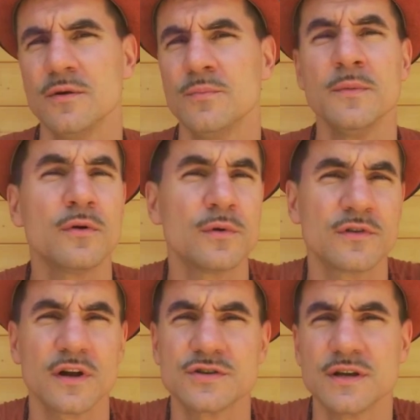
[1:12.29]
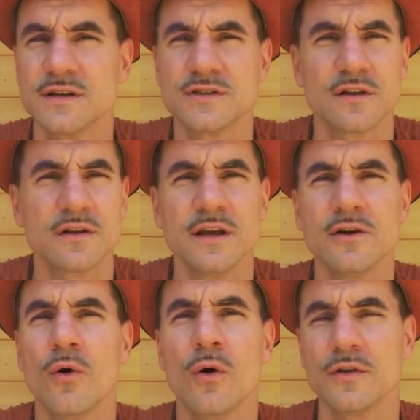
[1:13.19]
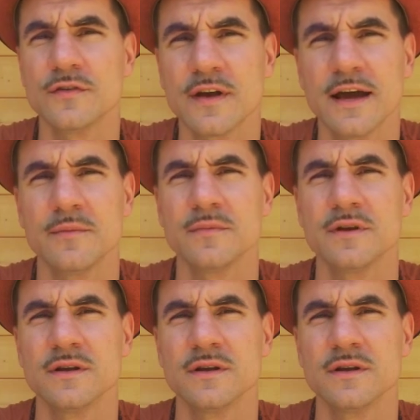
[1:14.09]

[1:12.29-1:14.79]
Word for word: People were touching each other here all the time.